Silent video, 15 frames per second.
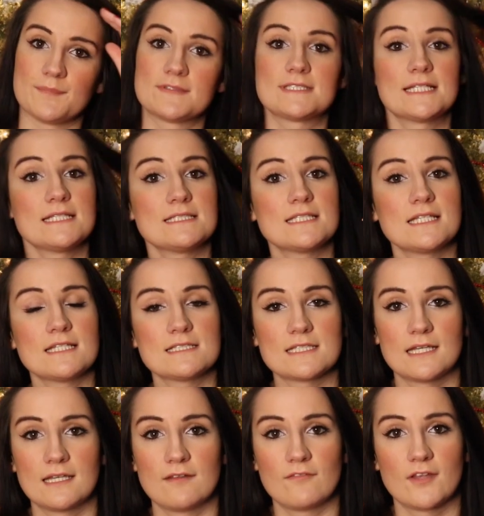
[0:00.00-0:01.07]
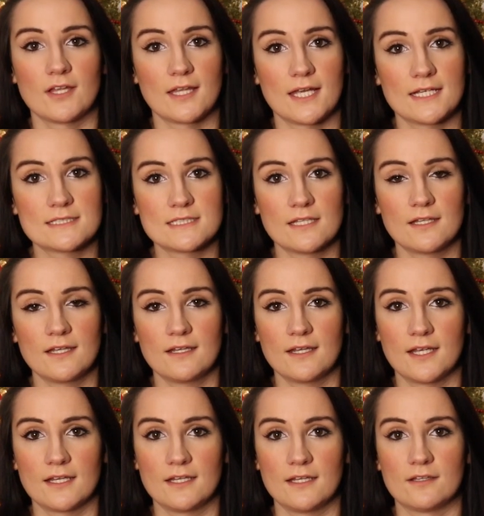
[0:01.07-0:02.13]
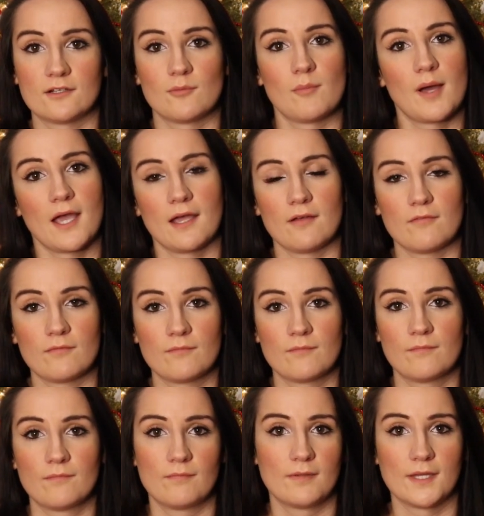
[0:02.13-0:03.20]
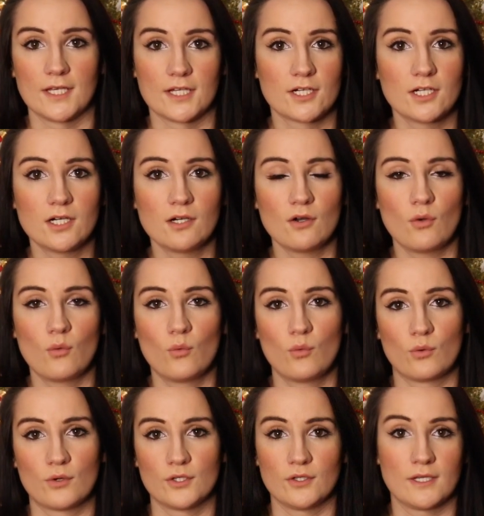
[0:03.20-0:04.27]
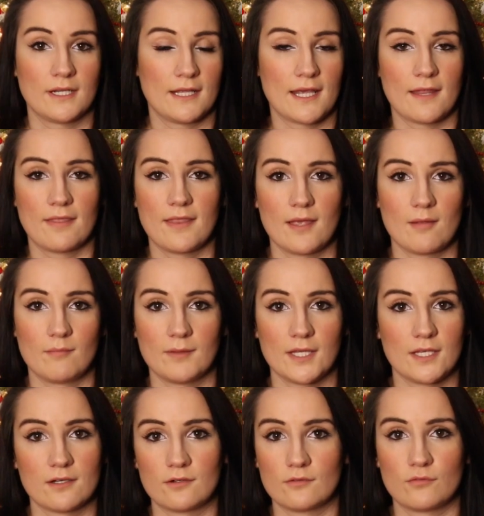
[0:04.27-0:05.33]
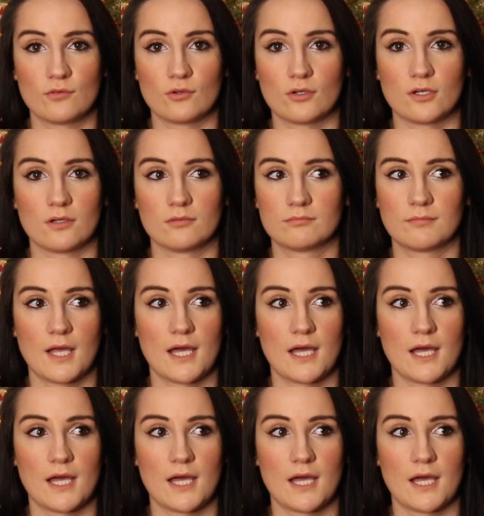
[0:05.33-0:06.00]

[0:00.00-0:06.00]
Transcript: scents, and if they like something, they can either buy it later or you can get them later for,